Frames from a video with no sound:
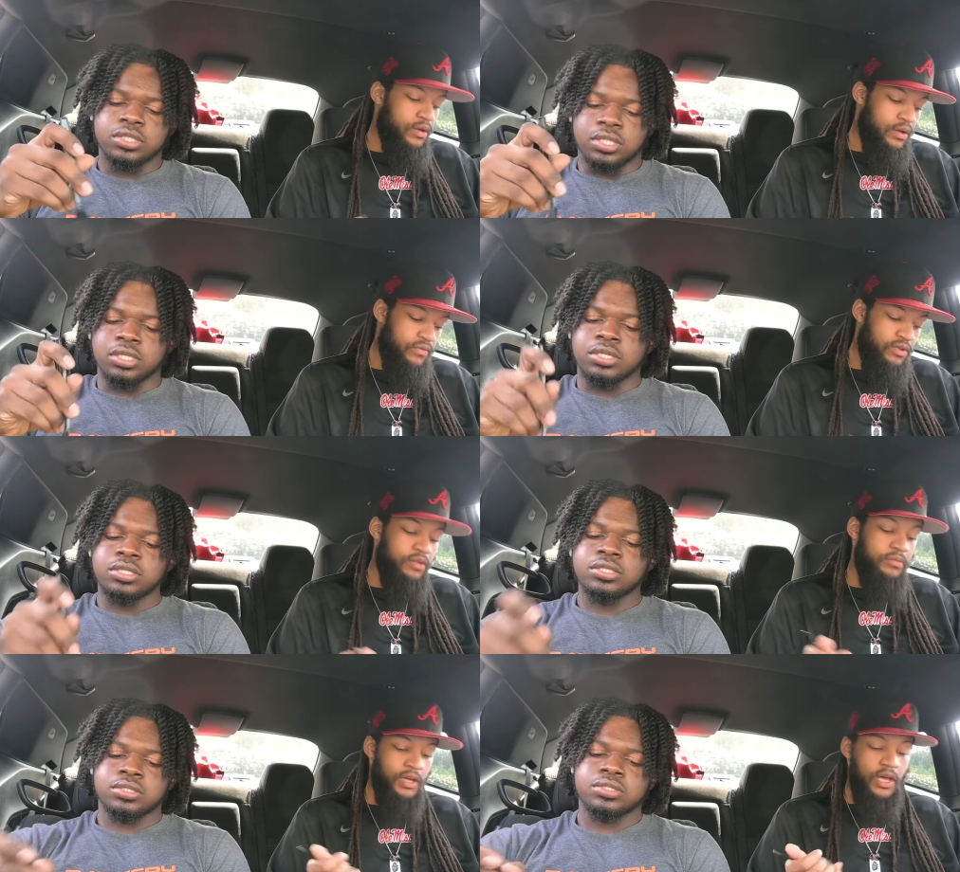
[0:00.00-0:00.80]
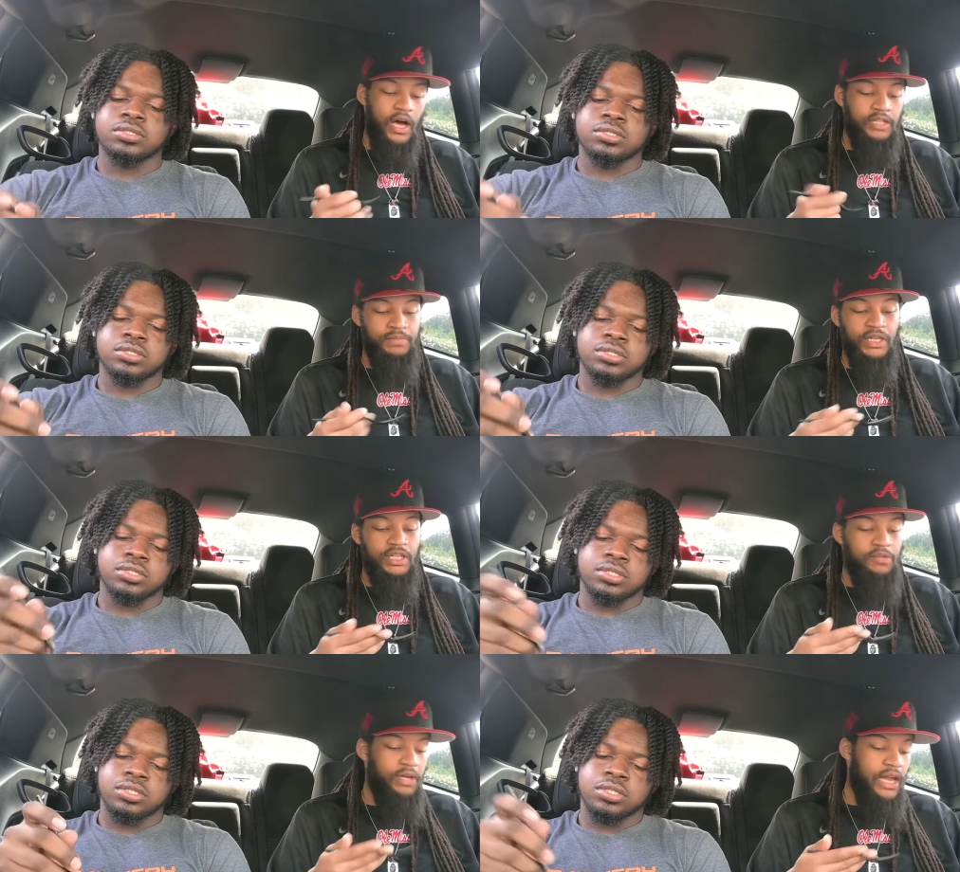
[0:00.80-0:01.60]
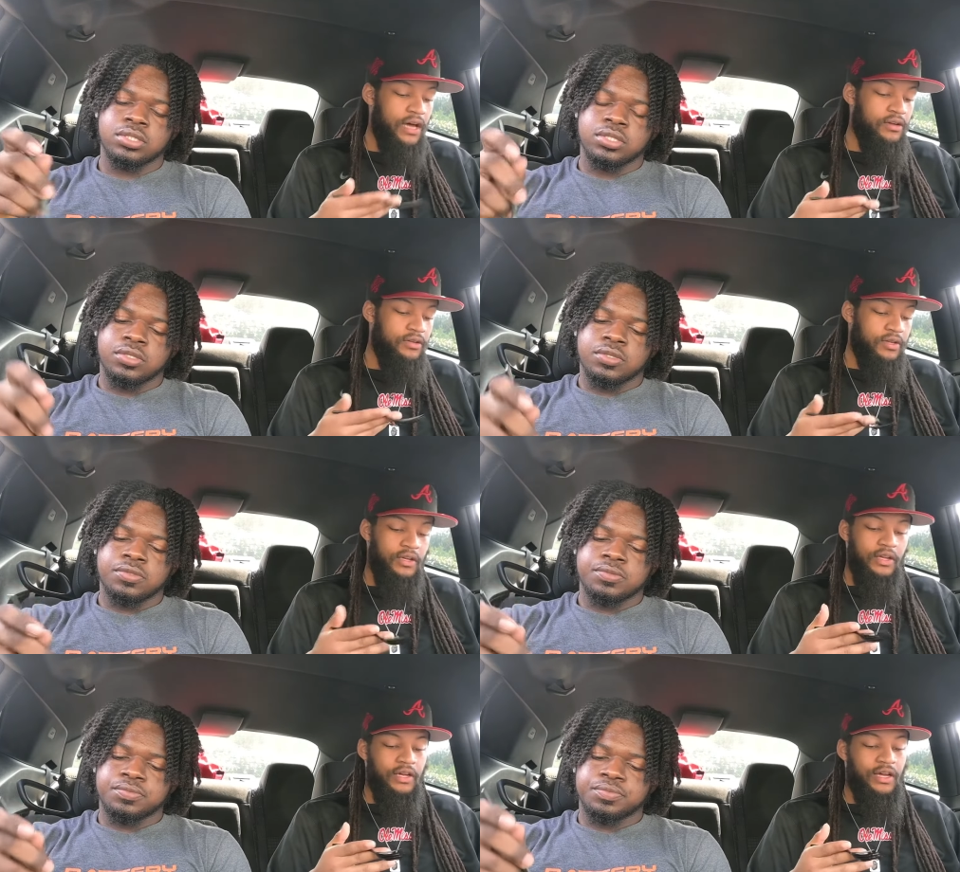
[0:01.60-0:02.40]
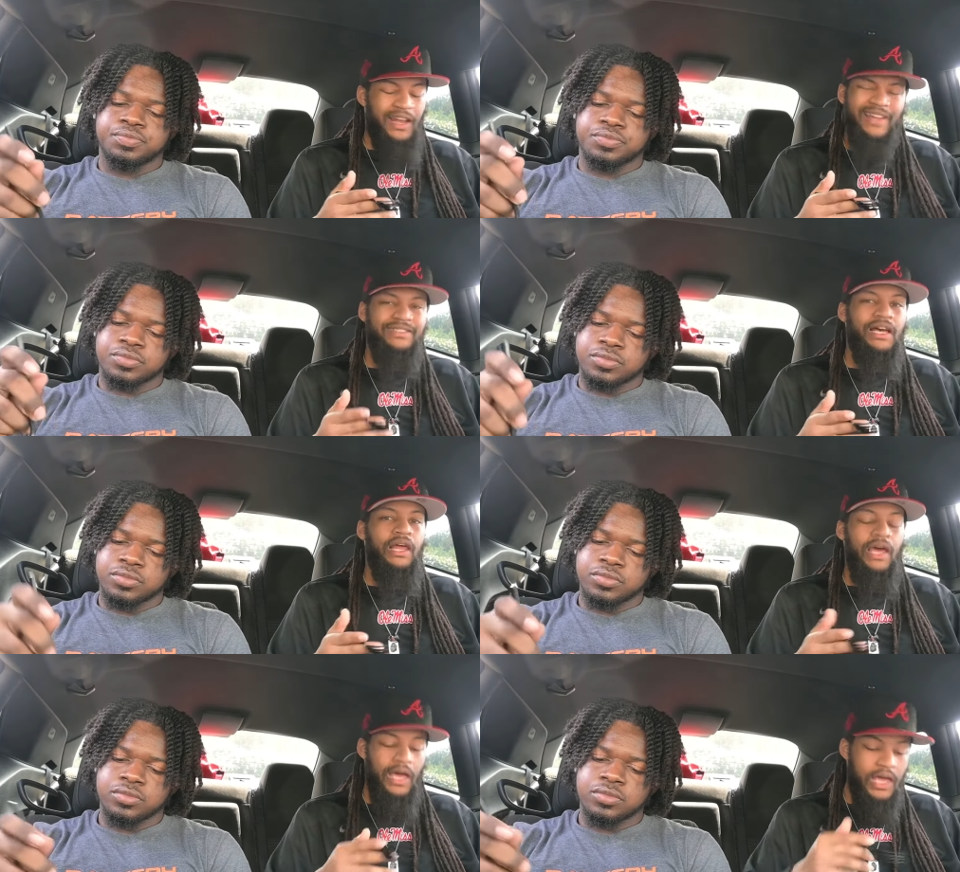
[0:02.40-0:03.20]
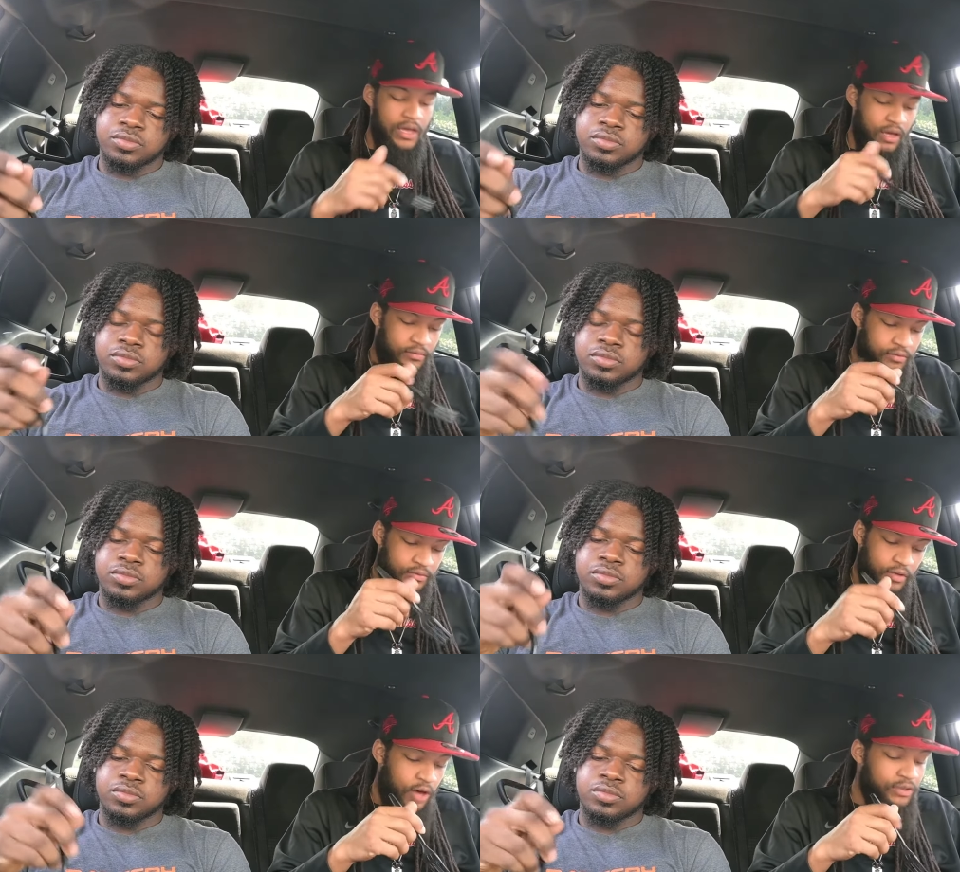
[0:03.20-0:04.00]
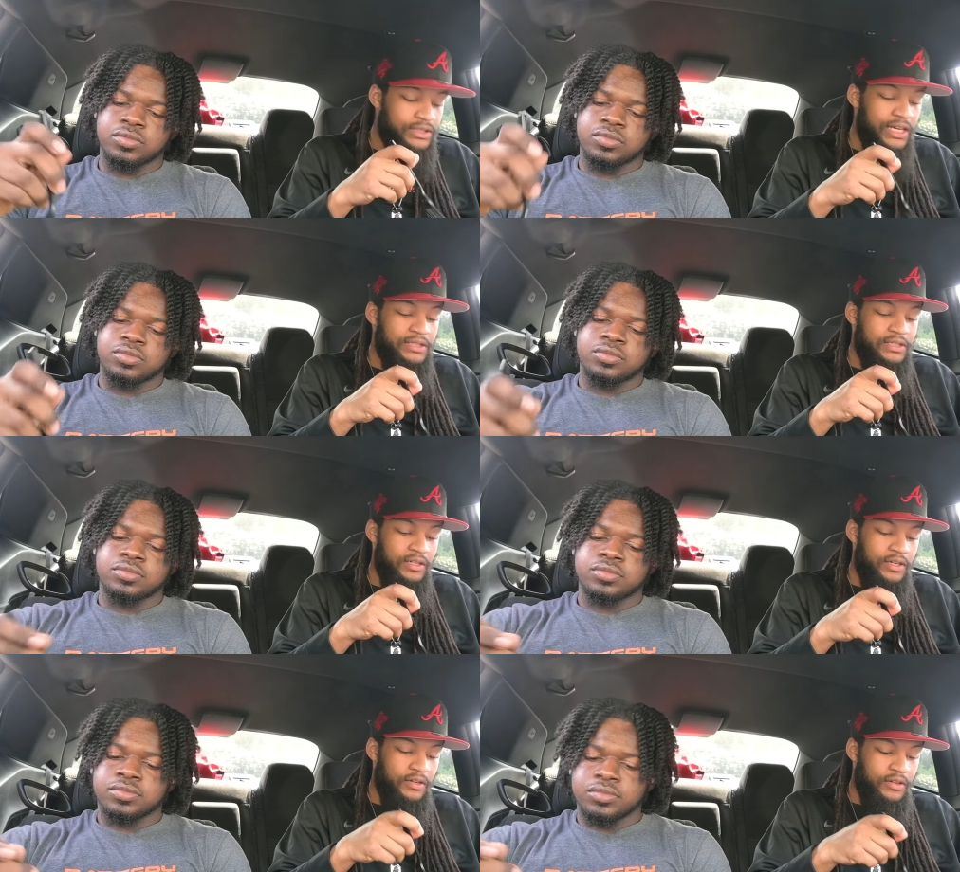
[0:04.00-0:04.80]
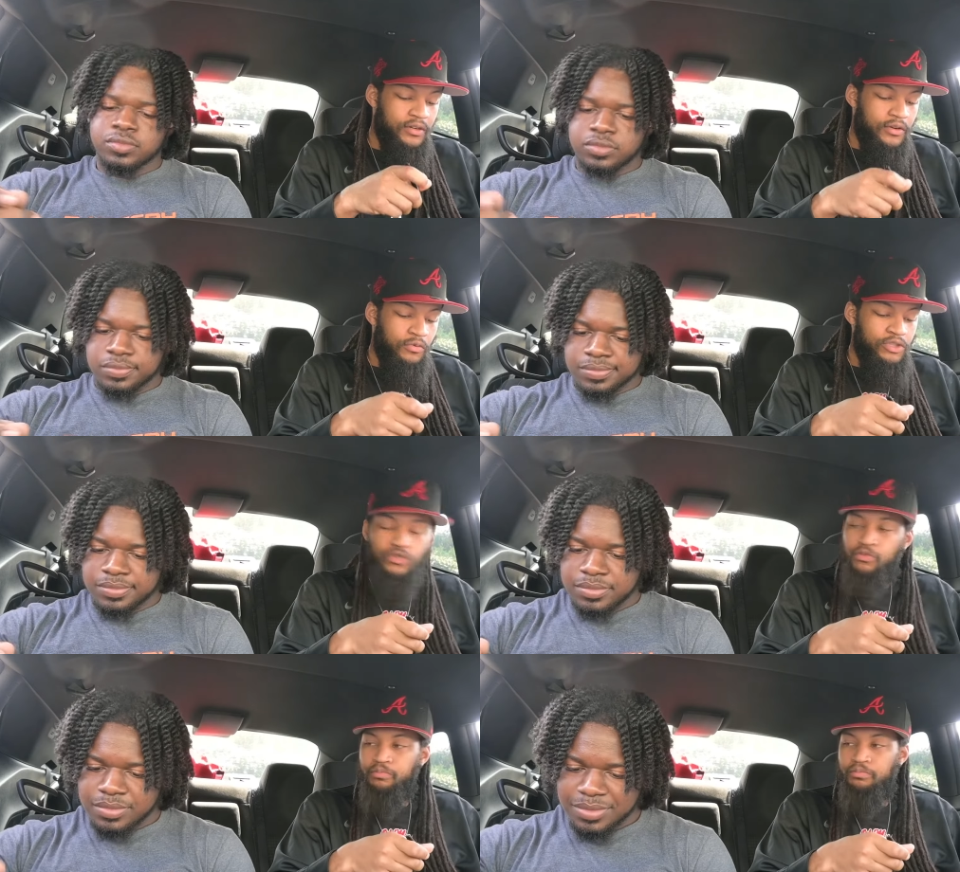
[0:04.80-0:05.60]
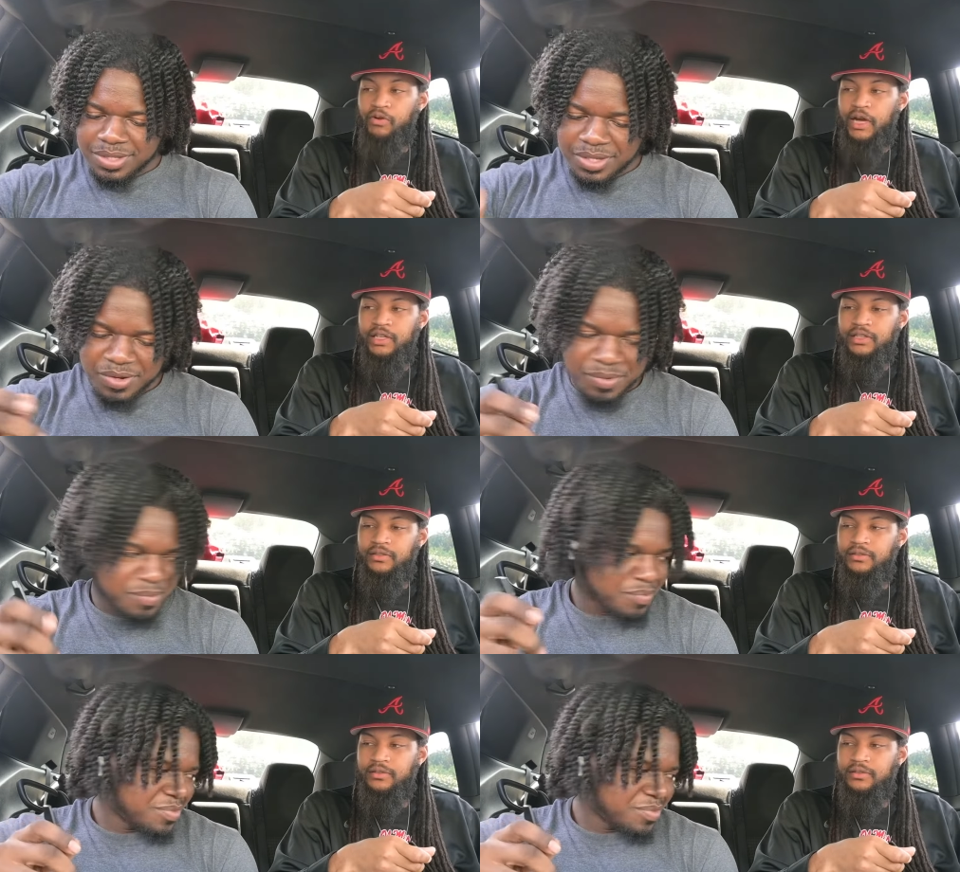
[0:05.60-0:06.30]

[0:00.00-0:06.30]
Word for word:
Speaker 1: Yeah. Feel me? I'm expecting it to be like a like a solid eight on the tight time. What you be writing it?